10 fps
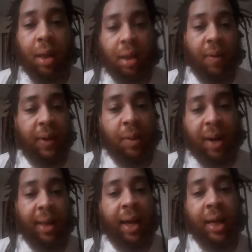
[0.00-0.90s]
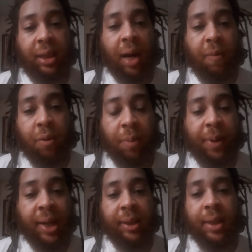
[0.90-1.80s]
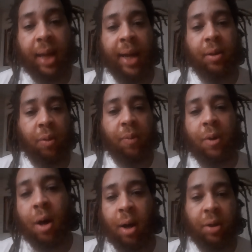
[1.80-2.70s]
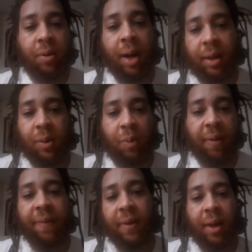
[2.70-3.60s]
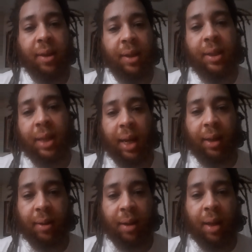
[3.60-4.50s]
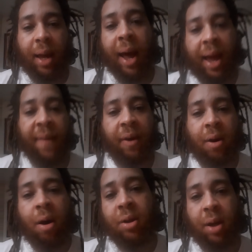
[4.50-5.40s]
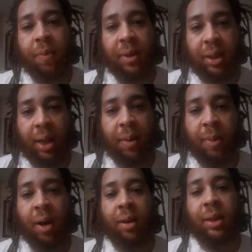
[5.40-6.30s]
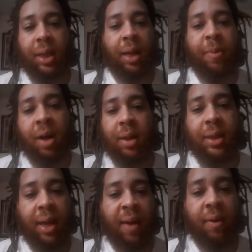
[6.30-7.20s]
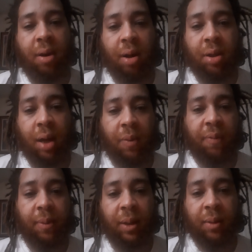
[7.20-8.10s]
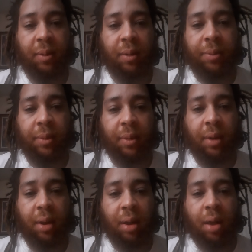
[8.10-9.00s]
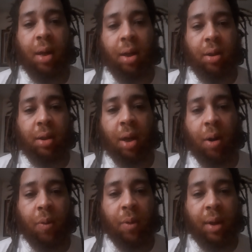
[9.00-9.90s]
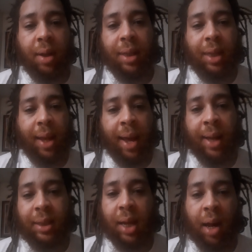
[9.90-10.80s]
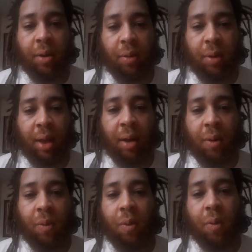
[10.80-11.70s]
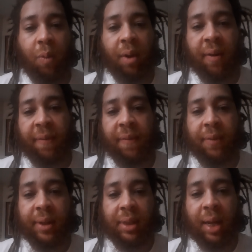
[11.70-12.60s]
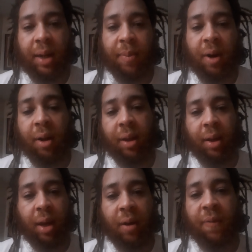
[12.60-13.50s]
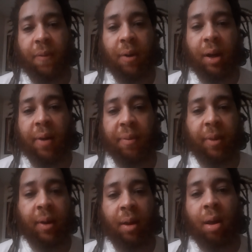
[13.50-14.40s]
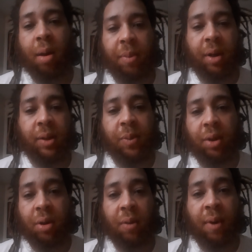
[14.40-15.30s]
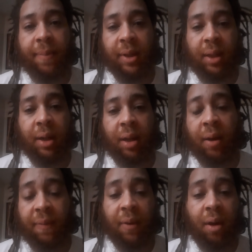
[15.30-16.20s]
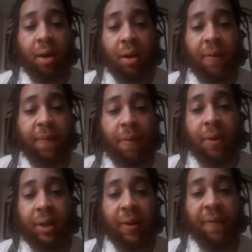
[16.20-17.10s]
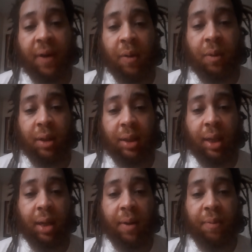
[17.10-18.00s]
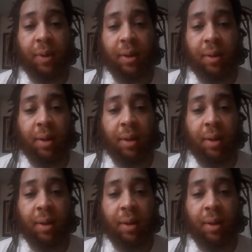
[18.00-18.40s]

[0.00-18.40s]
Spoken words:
The reason why the last shot rule applies is because I do contracts with the state. I have a contract with the state of Maryland. The state of Maryland doesn't have a contract with me. So that's how you deal with the state of Maryland and the foreign government. Because when you're the representative, you're foreign to the federal and state government.